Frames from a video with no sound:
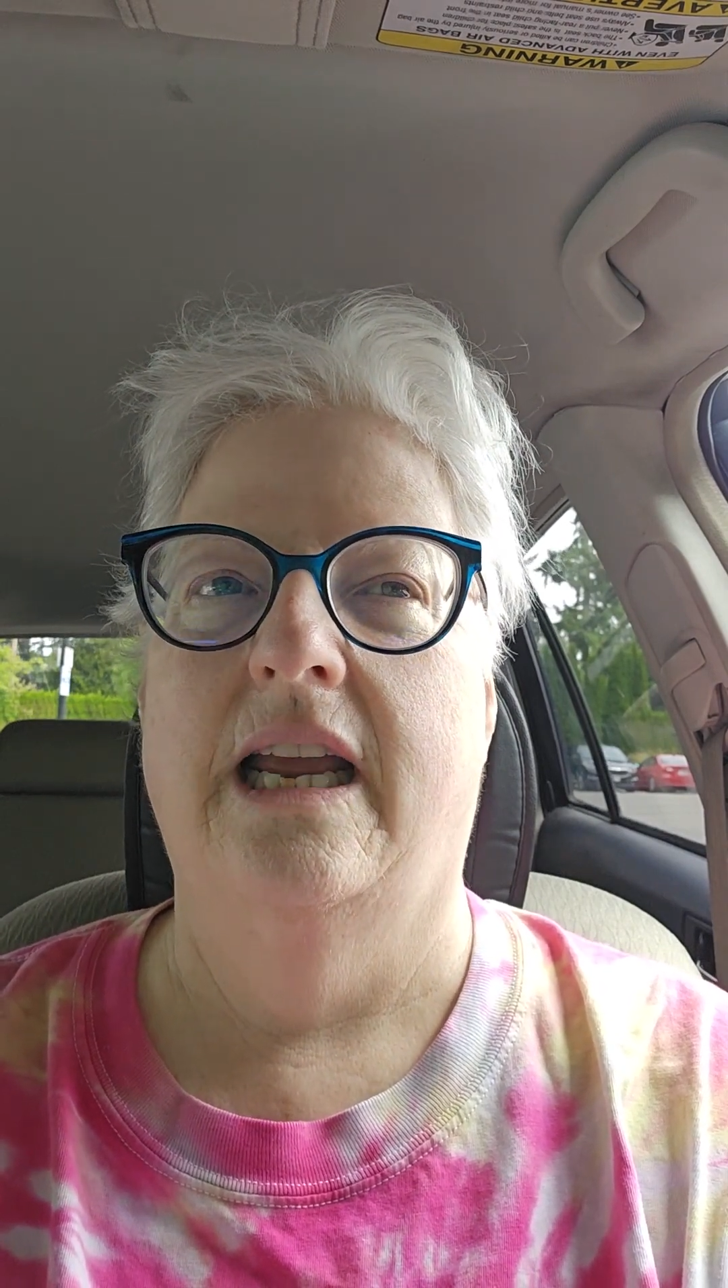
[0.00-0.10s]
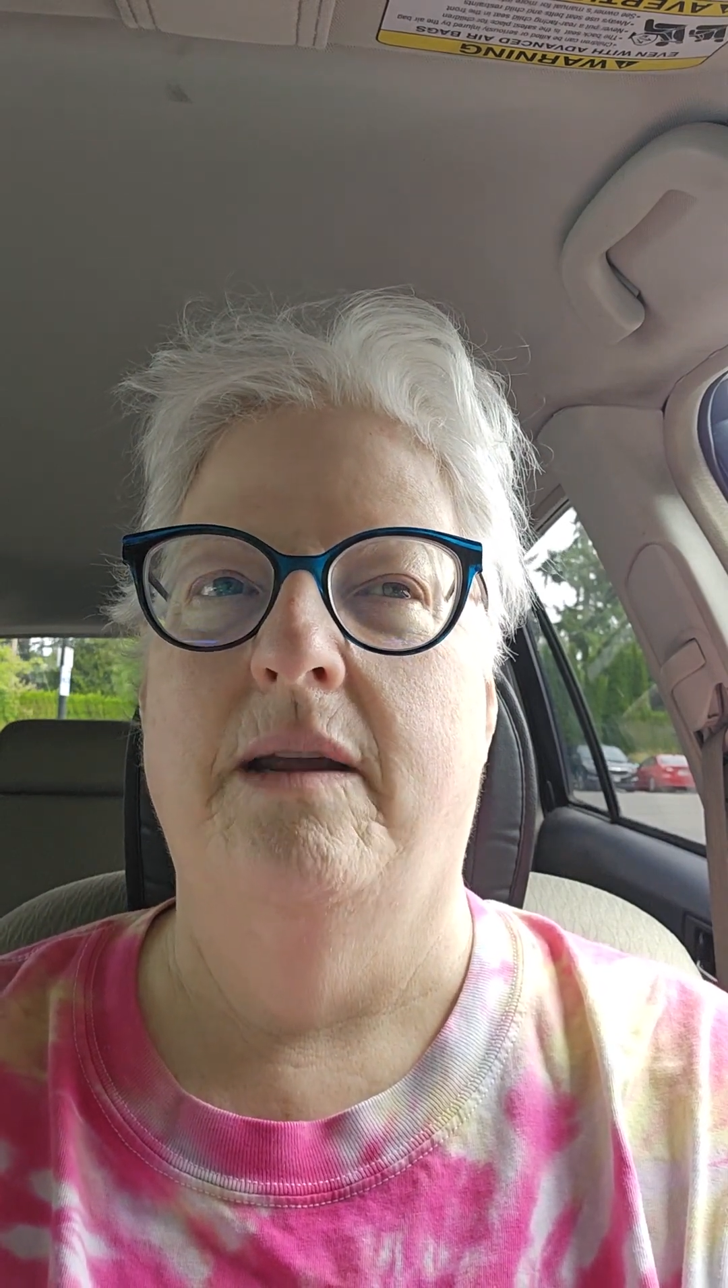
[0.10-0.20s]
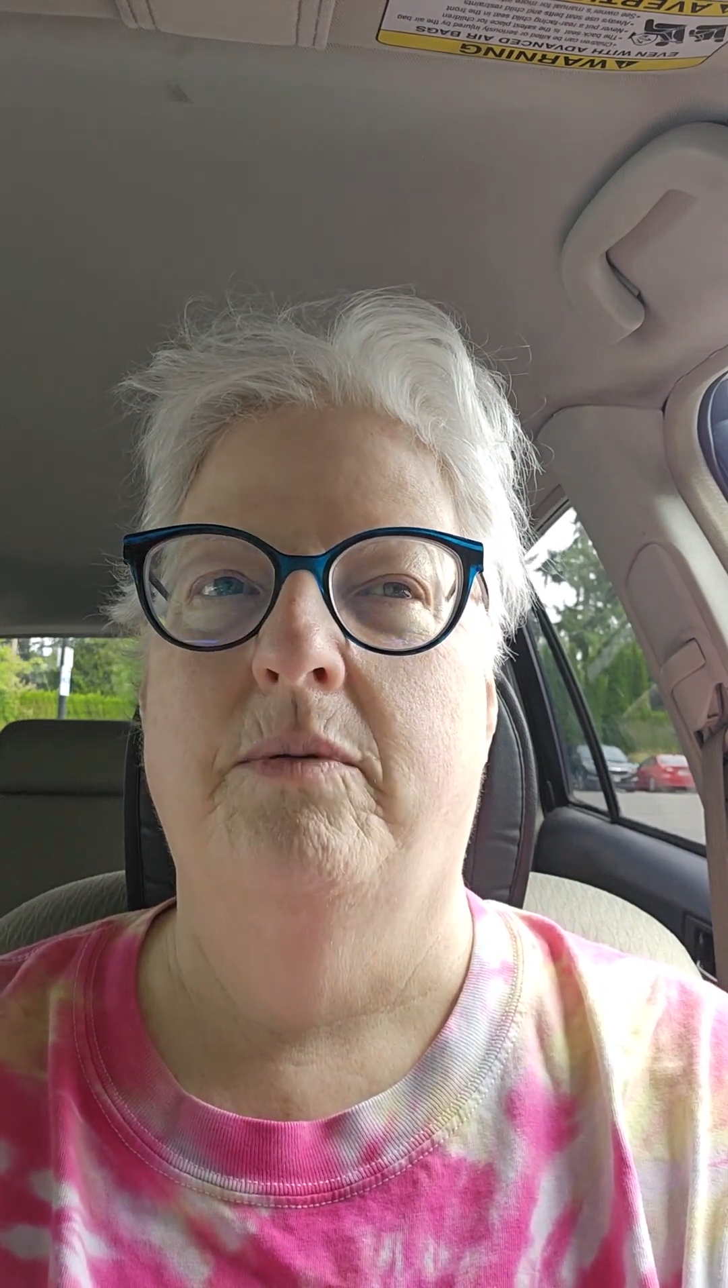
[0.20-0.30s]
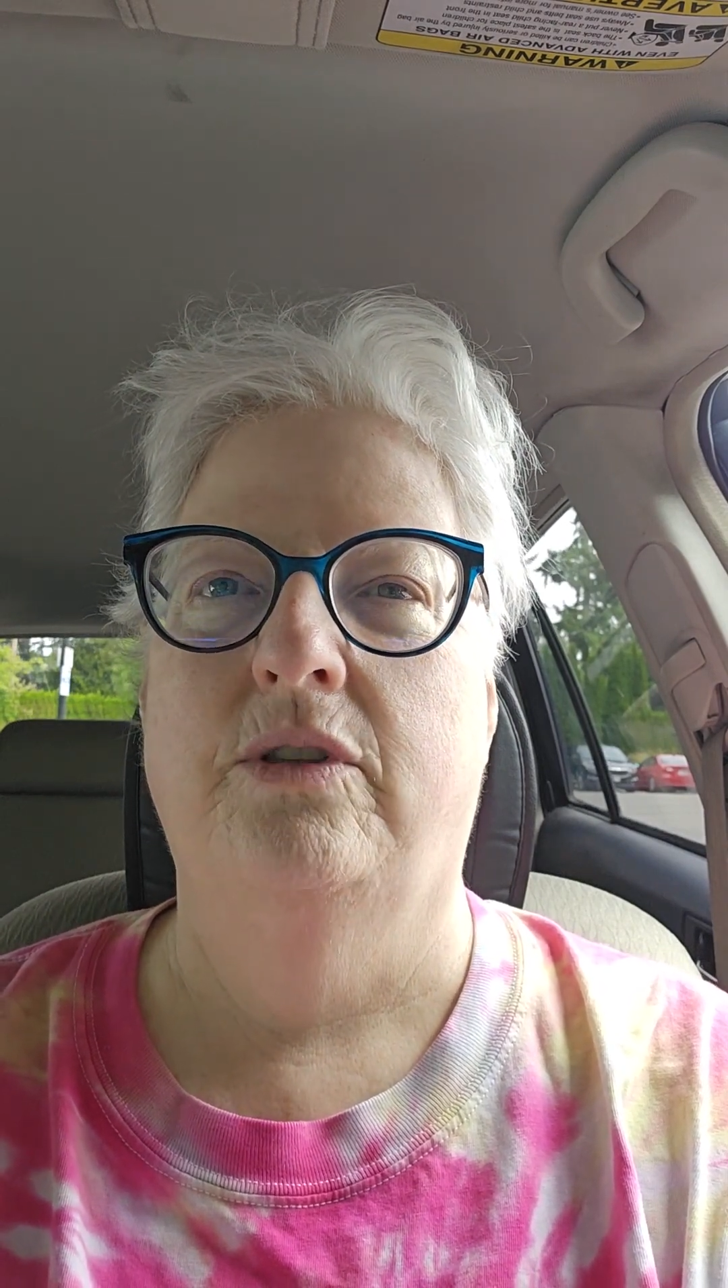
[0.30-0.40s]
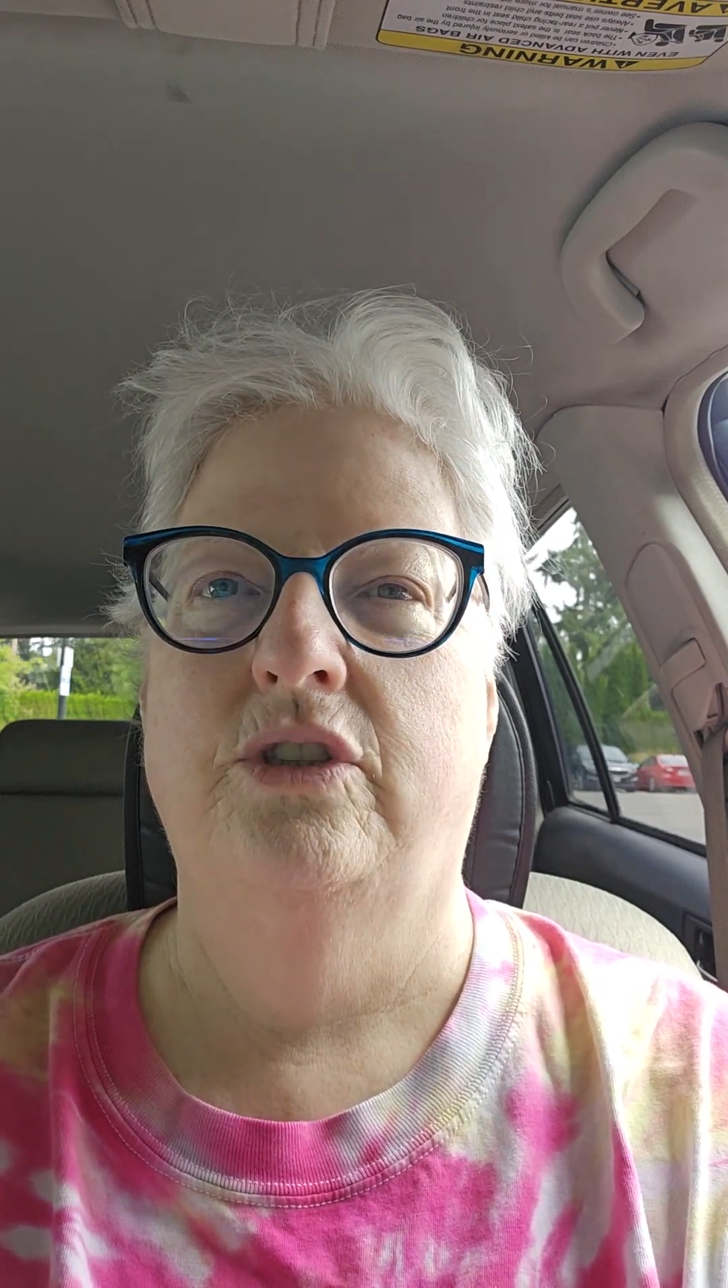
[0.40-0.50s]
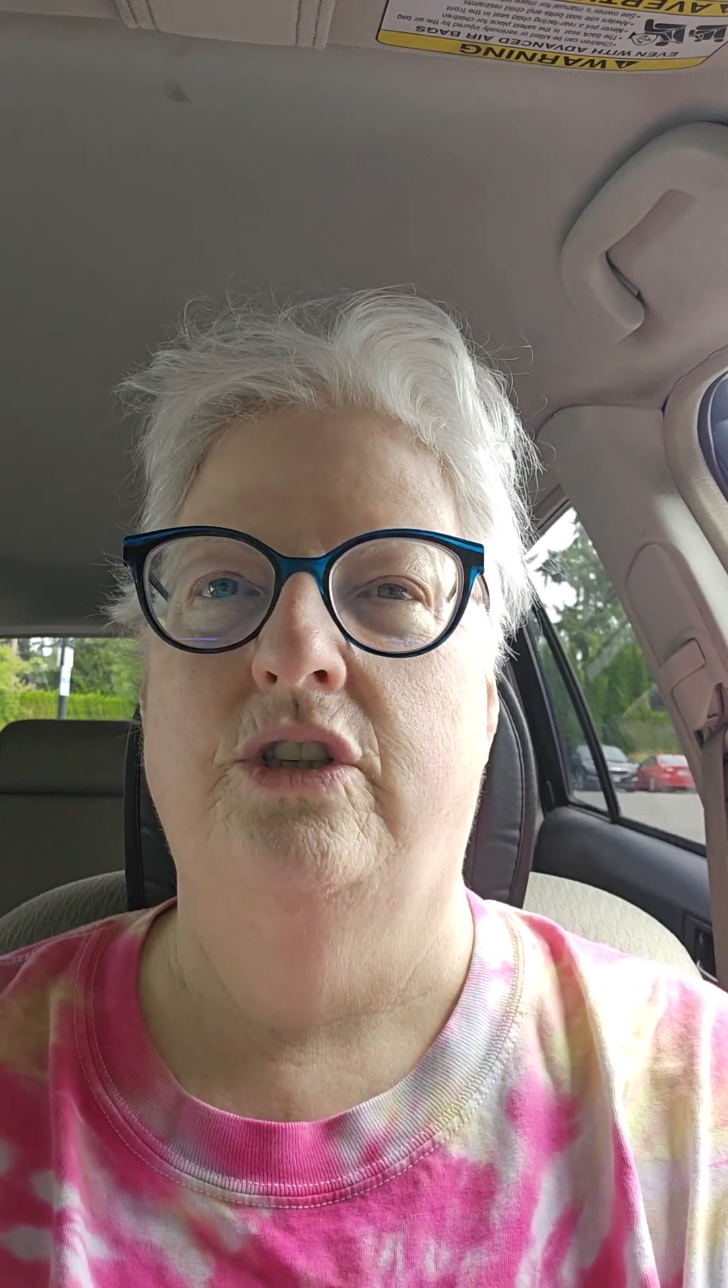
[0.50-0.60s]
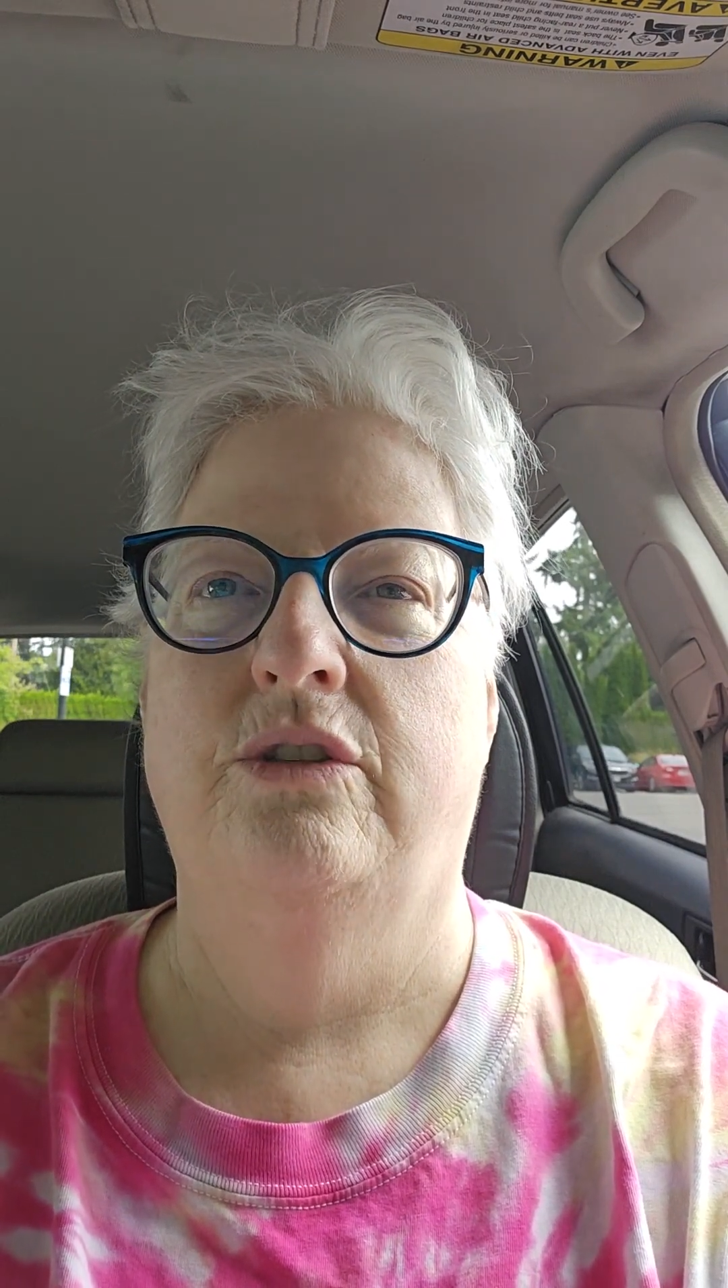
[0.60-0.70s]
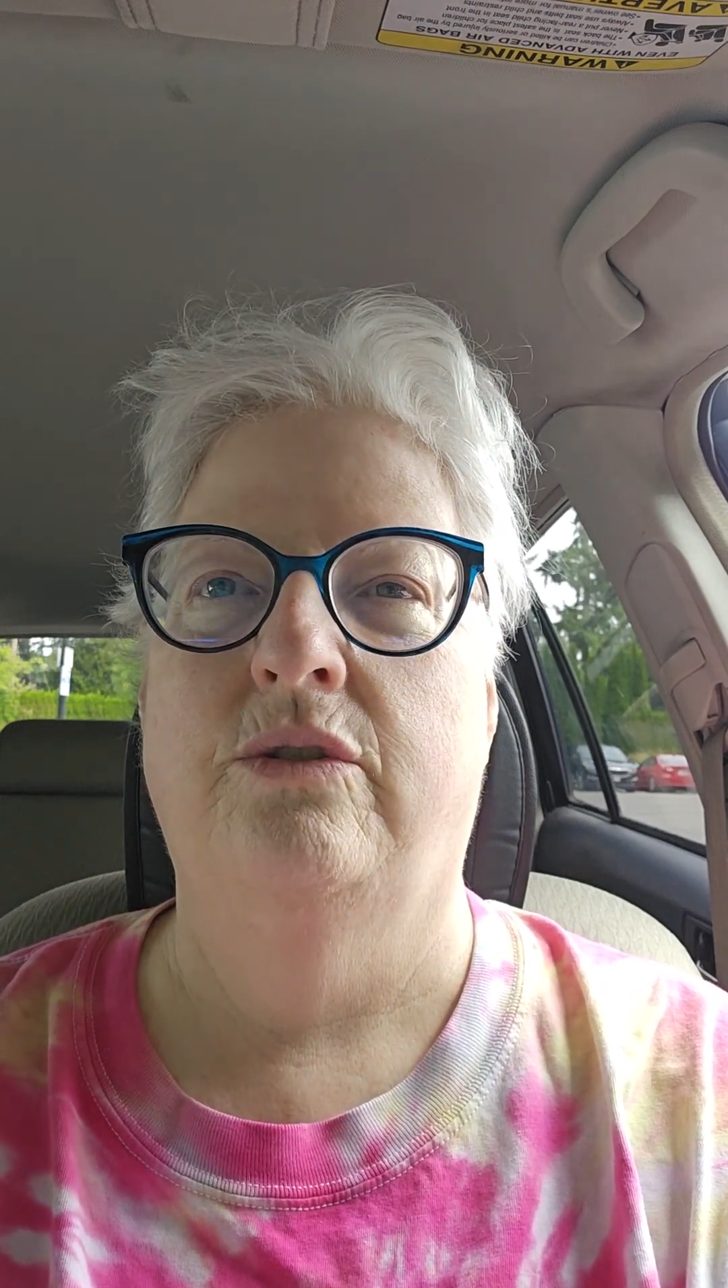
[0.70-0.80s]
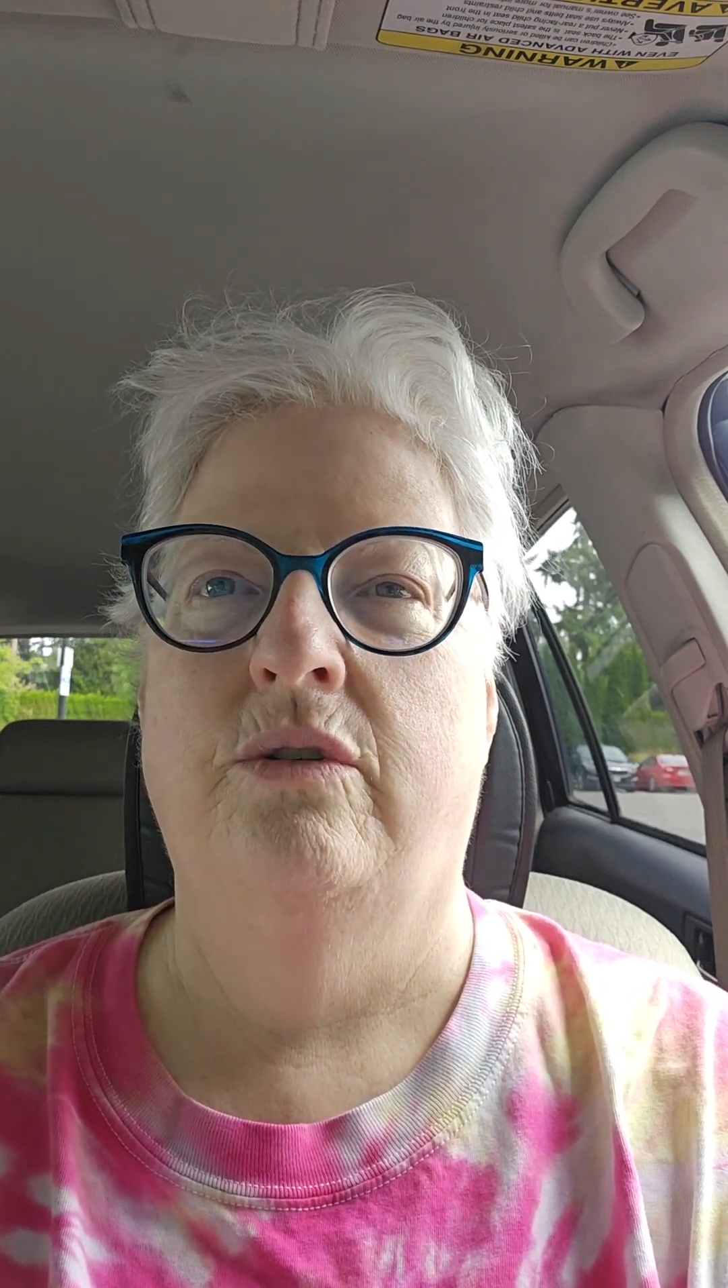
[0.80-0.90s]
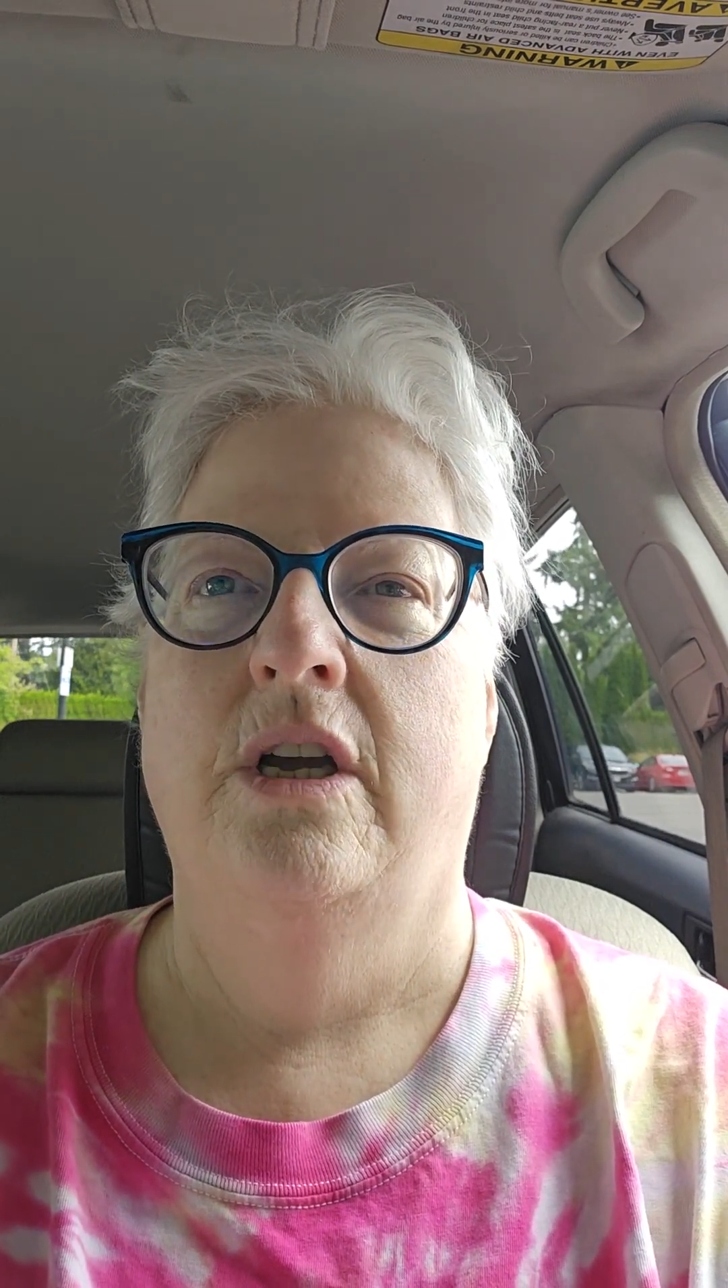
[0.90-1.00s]
able
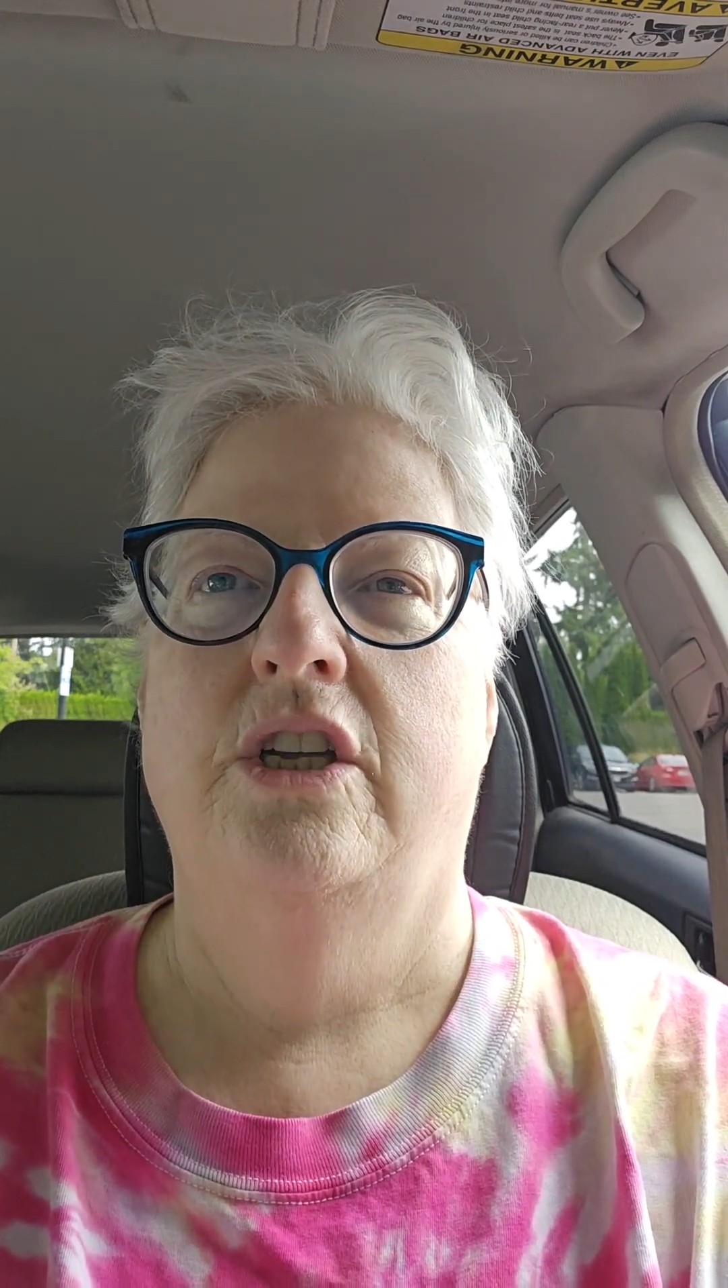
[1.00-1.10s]
to